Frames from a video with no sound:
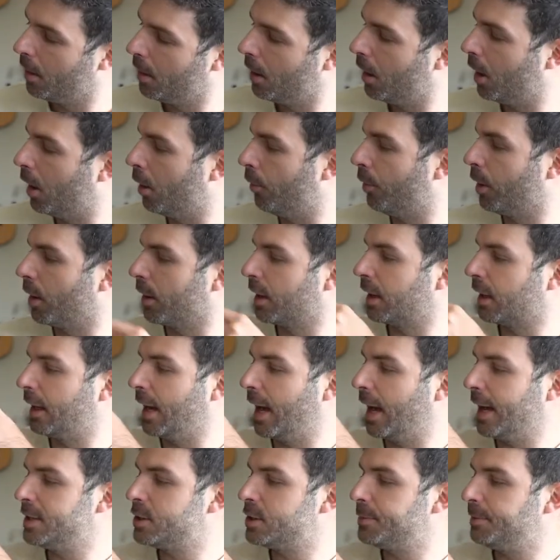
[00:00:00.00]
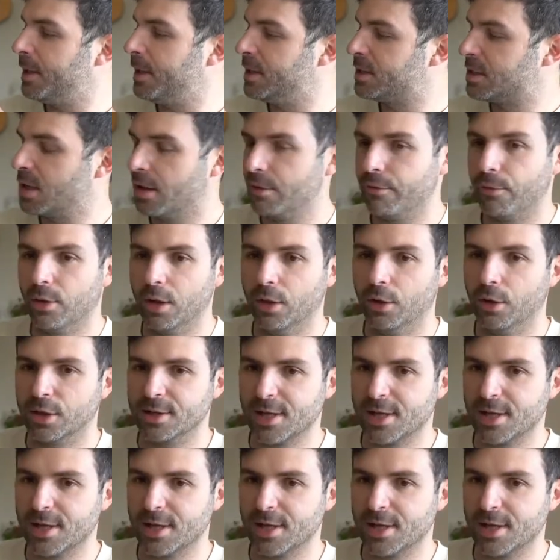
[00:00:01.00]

A really nice piece of what looks like